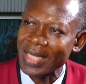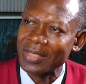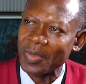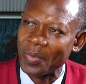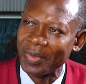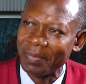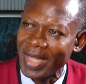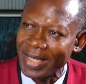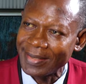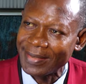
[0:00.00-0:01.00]
has not been
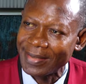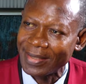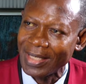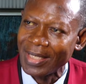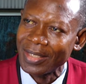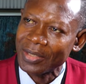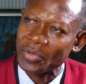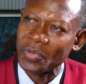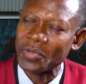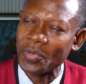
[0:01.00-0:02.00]
met,
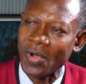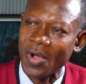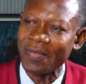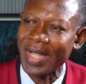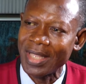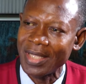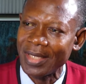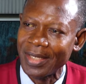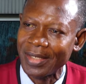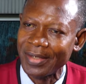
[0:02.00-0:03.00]
so to cover the